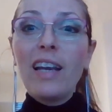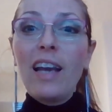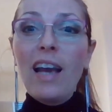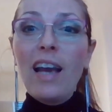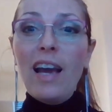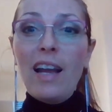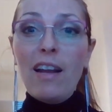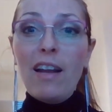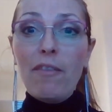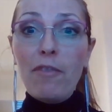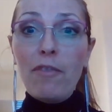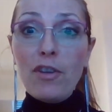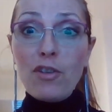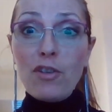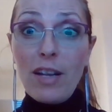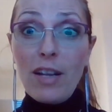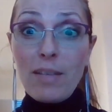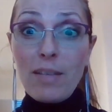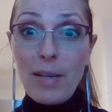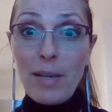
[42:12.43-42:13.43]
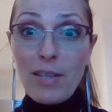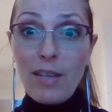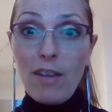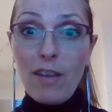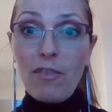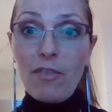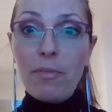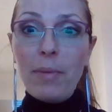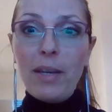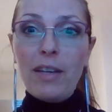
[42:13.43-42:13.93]
And I visualize
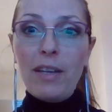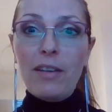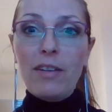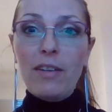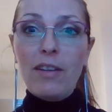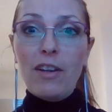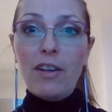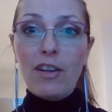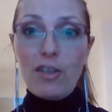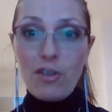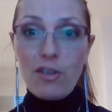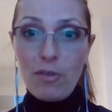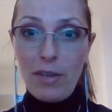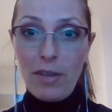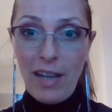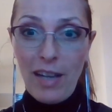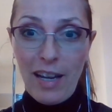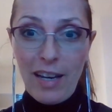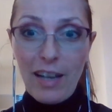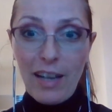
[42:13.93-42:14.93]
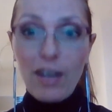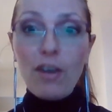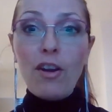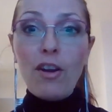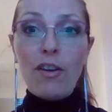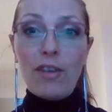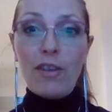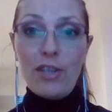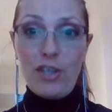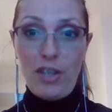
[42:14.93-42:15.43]
myself being nurturing and
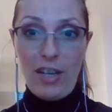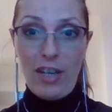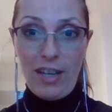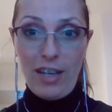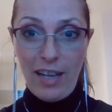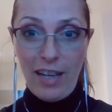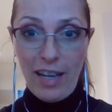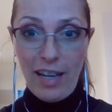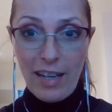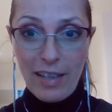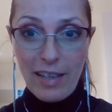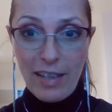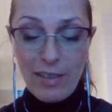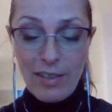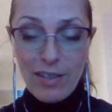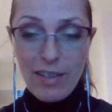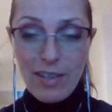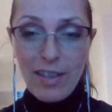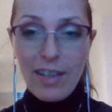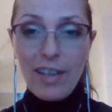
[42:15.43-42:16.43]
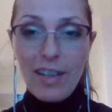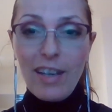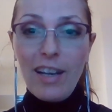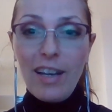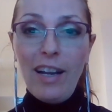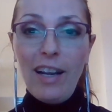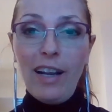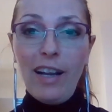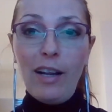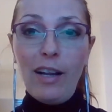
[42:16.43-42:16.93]
encouraging and
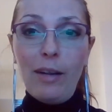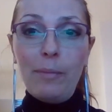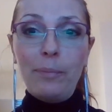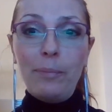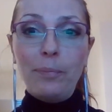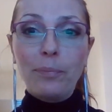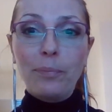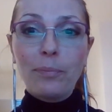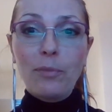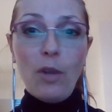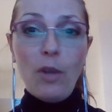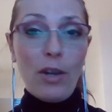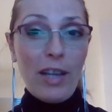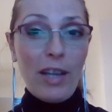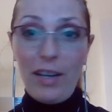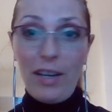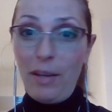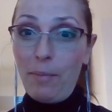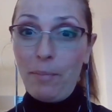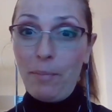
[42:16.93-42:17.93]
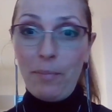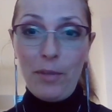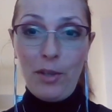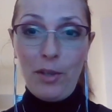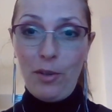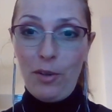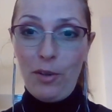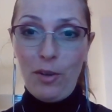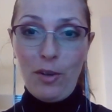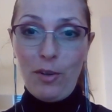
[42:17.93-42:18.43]
not getting, you
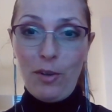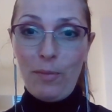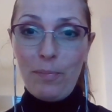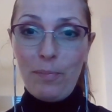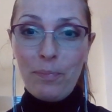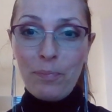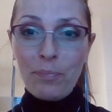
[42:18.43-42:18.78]
know,